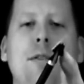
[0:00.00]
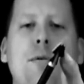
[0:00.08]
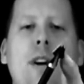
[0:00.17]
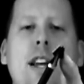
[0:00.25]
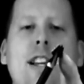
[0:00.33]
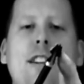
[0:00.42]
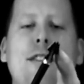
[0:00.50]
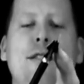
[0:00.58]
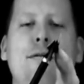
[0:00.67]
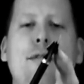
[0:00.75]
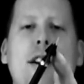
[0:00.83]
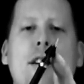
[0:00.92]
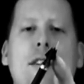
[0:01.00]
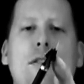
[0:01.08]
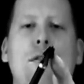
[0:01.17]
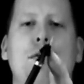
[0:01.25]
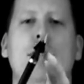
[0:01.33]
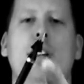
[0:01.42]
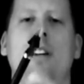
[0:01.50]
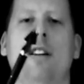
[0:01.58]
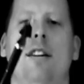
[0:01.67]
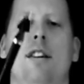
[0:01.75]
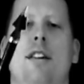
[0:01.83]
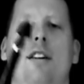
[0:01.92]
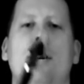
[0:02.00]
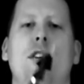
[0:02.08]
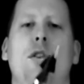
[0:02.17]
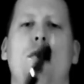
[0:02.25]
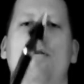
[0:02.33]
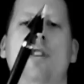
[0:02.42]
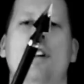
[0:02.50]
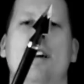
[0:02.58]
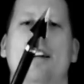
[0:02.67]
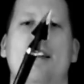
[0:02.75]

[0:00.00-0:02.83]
right into the ferrule. Hopefully